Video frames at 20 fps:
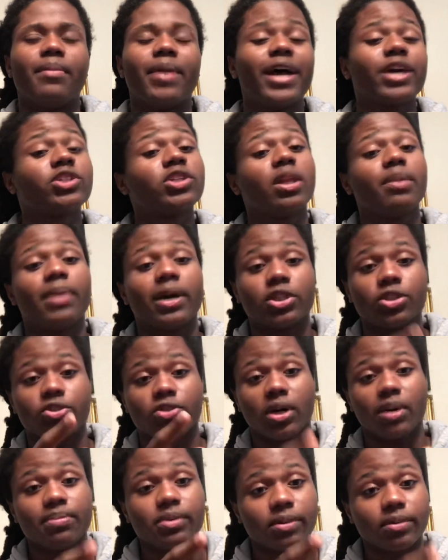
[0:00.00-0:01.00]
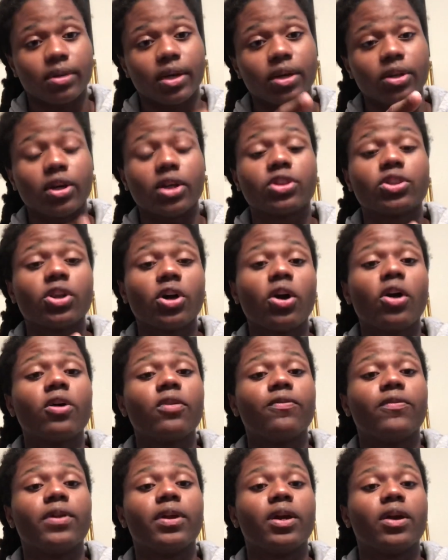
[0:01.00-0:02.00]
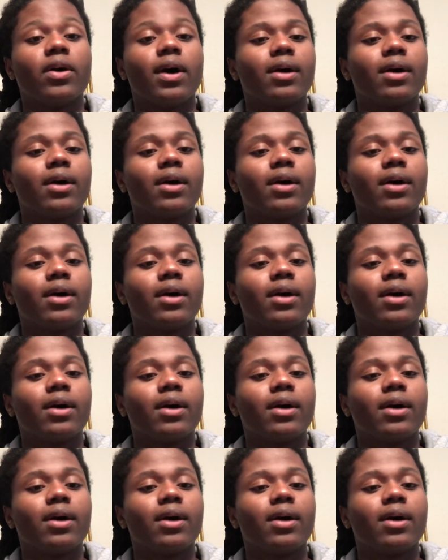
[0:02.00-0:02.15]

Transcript: actually about to drop a third video.